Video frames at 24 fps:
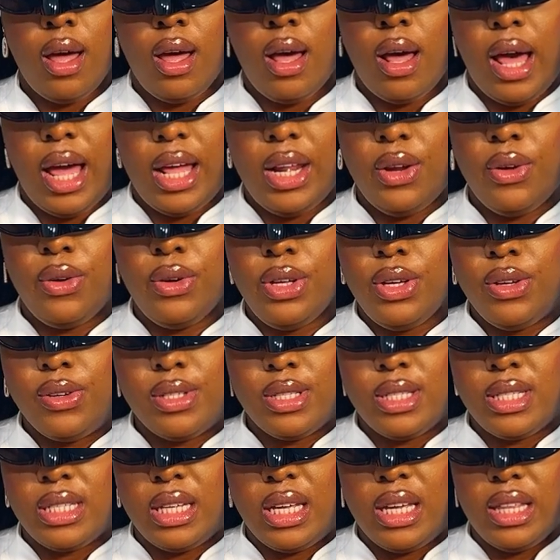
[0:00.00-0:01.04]
I know you
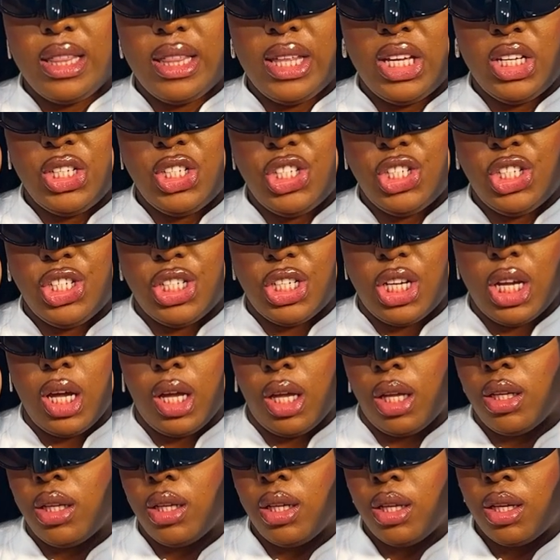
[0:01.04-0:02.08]
see this
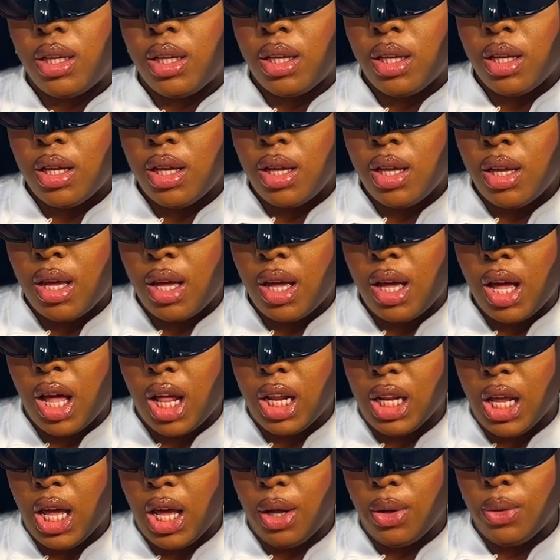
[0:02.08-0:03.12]
shit.
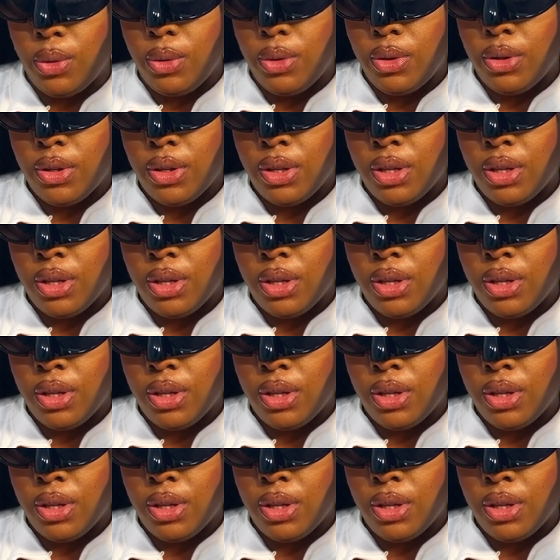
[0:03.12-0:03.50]
Hello?